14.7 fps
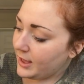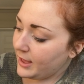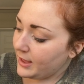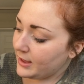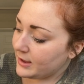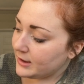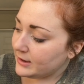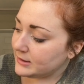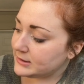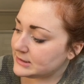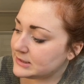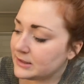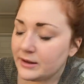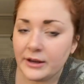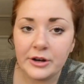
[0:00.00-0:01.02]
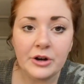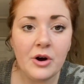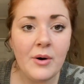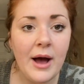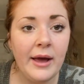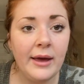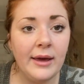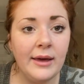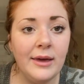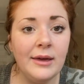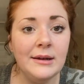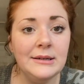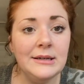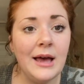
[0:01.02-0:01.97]
And, you know, I
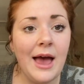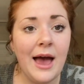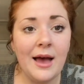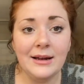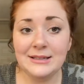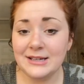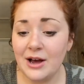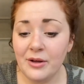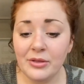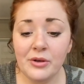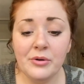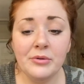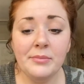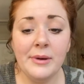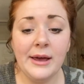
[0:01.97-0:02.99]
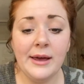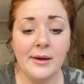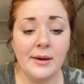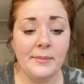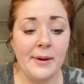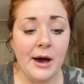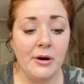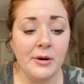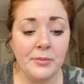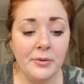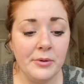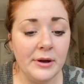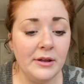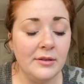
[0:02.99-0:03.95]
can download my
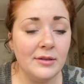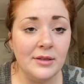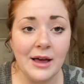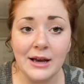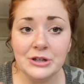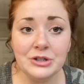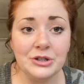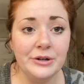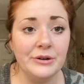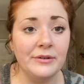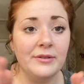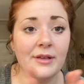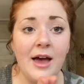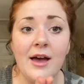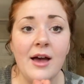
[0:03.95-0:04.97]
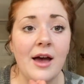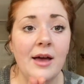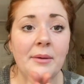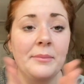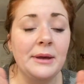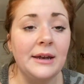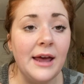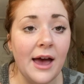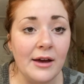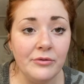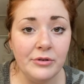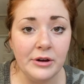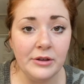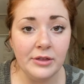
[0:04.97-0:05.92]
PowerPoints, lectures, I, I mean,
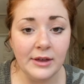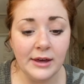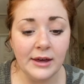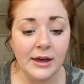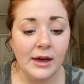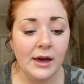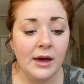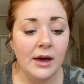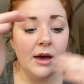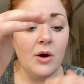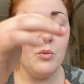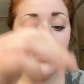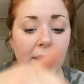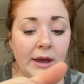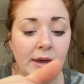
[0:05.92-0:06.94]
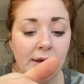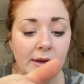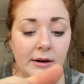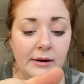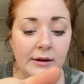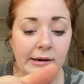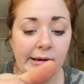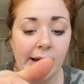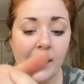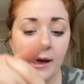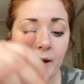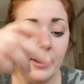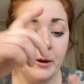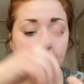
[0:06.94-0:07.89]
everything right here.
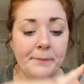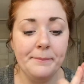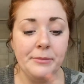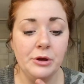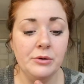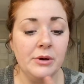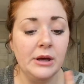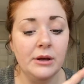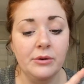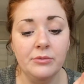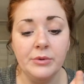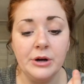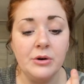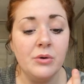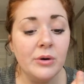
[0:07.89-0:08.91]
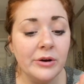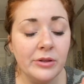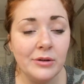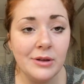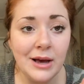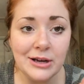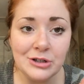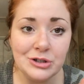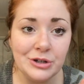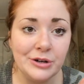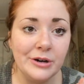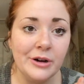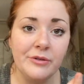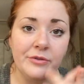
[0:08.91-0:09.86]
Um, you can record the
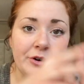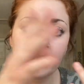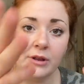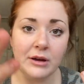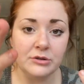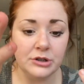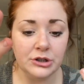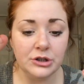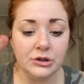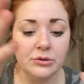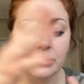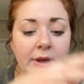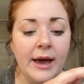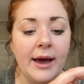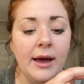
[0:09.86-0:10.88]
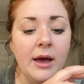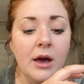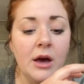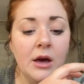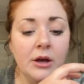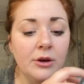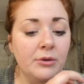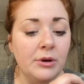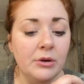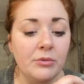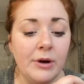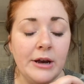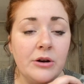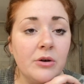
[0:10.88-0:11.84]
lecture if you're allowed to do that. You
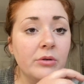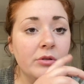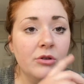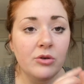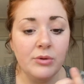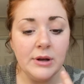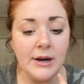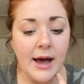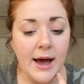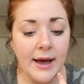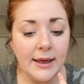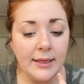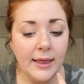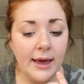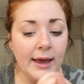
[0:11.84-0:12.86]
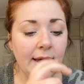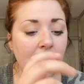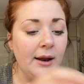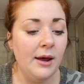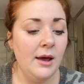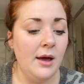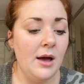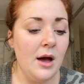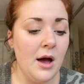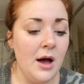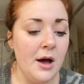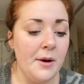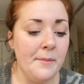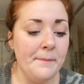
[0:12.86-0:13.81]
can write notes, you can highlight.
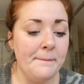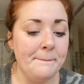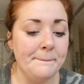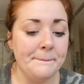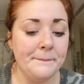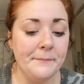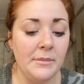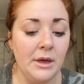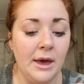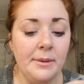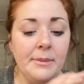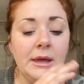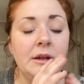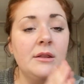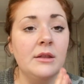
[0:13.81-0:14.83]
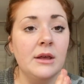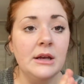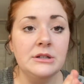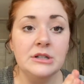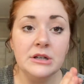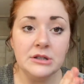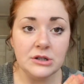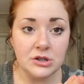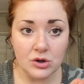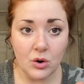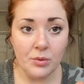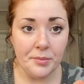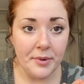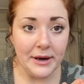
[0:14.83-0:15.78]
Um, I mean, it does
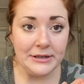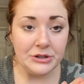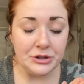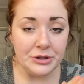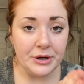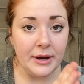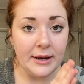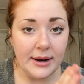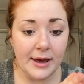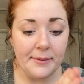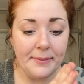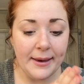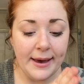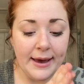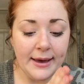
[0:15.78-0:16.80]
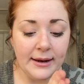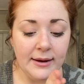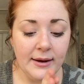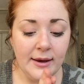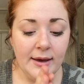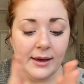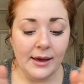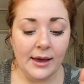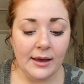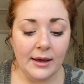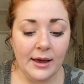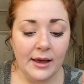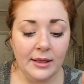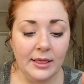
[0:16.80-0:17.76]
so much, an iPad,
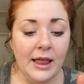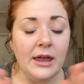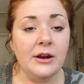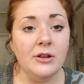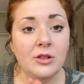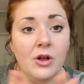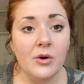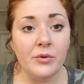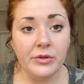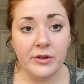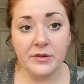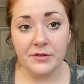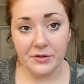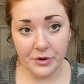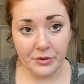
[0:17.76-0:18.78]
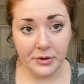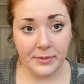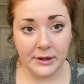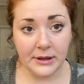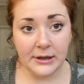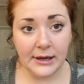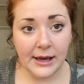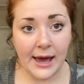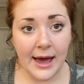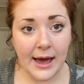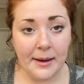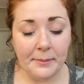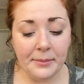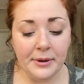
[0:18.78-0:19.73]
let alone this Notability
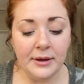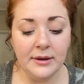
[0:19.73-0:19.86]
app.